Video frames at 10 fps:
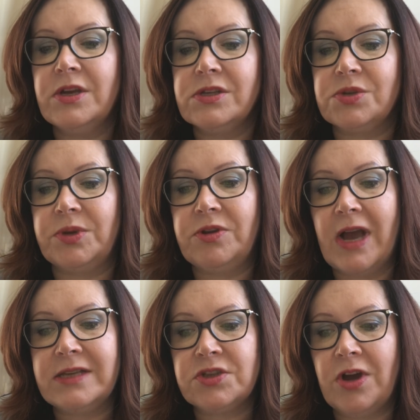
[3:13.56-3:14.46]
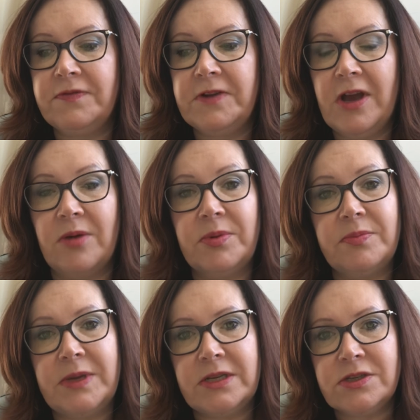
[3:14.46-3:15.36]
So when you ask God for help with
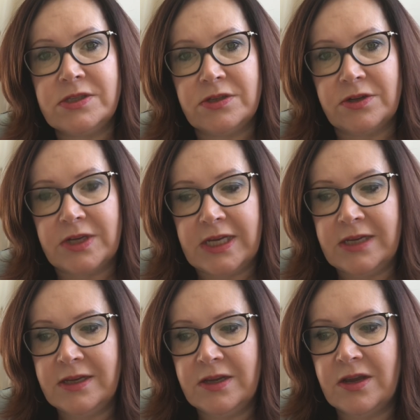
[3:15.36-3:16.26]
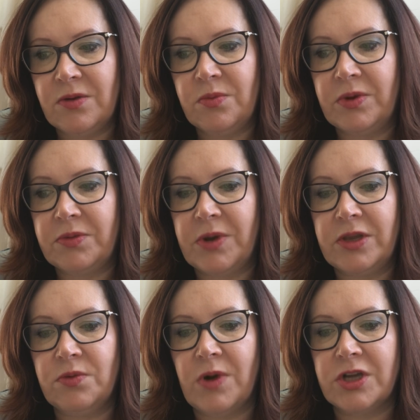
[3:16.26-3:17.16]
being discerning with what
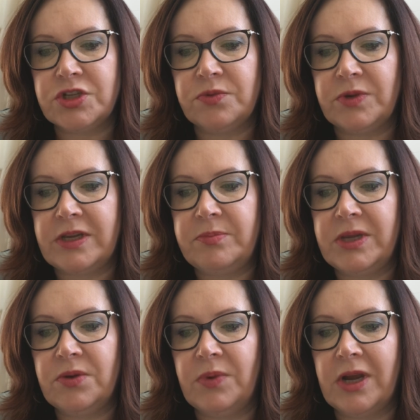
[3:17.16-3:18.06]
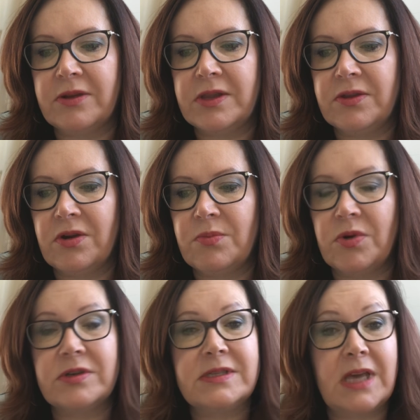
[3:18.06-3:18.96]
you watch and read, be aware that there are
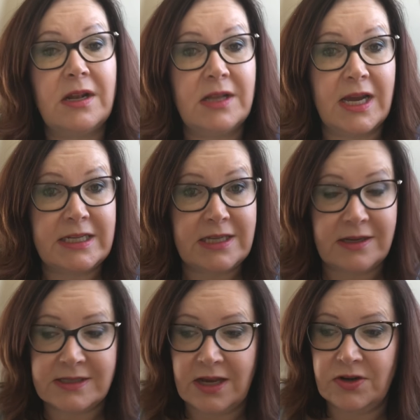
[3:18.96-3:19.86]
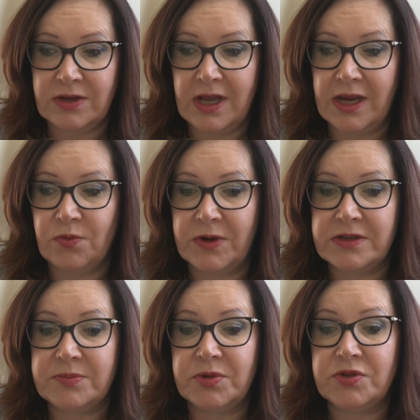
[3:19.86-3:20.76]
more subtle ideas underlying what
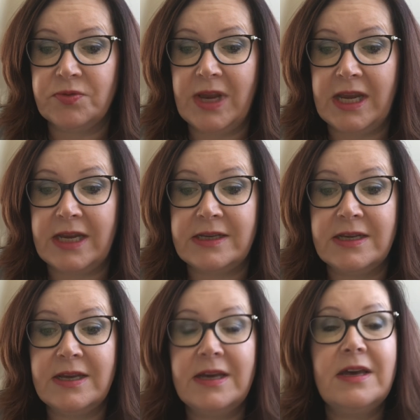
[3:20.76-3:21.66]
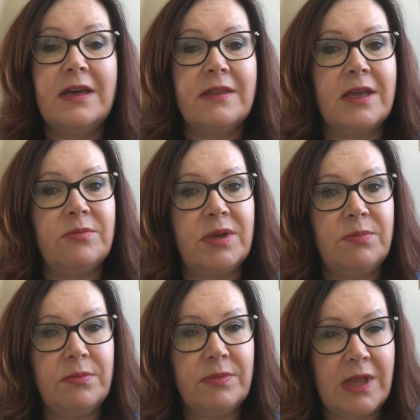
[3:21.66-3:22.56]
is portrayed than
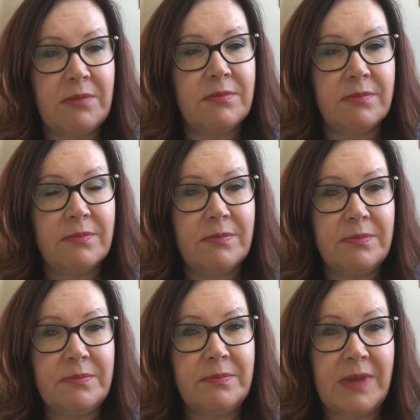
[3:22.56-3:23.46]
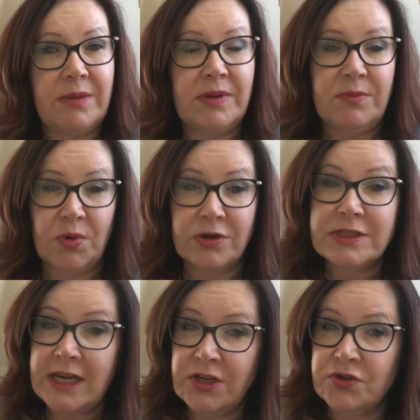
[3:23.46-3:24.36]
be, that may be more
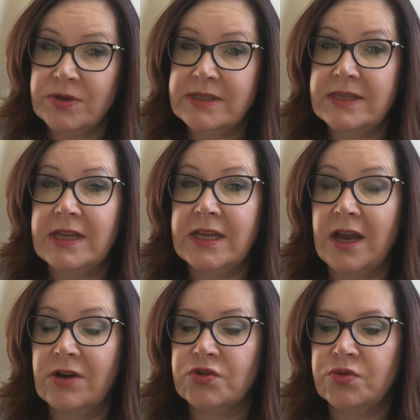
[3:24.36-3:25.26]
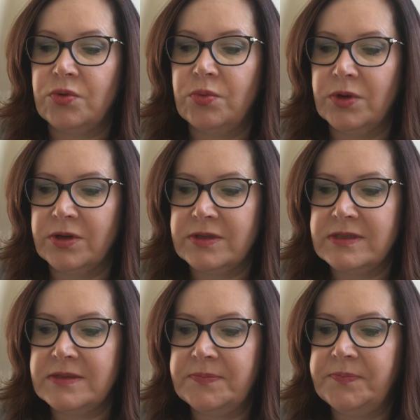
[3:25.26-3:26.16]
dangerous than the actual
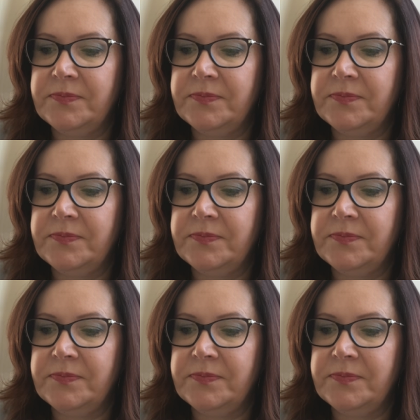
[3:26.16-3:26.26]
words.